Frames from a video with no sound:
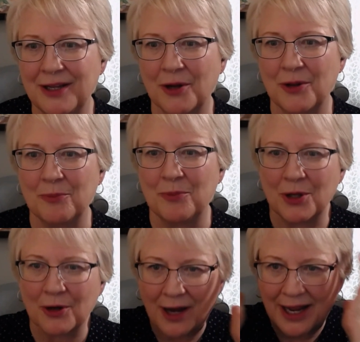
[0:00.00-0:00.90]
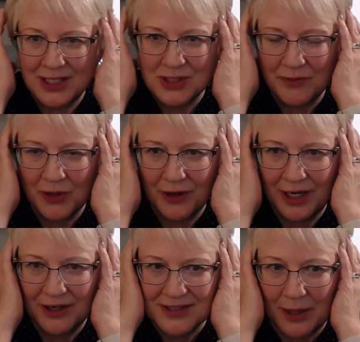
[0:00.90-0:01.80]
you know, you put your hands over your
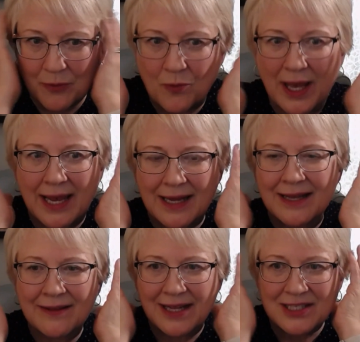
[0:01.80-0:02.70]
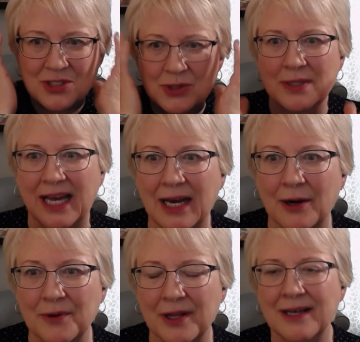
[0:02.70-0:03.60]
ears like, wait, that's too mm-hmm.
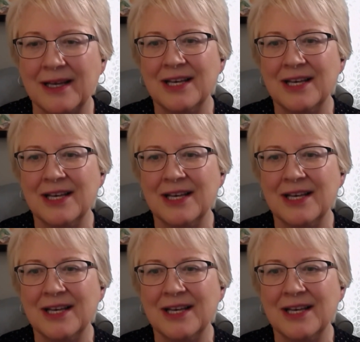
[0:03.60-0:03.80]
loud.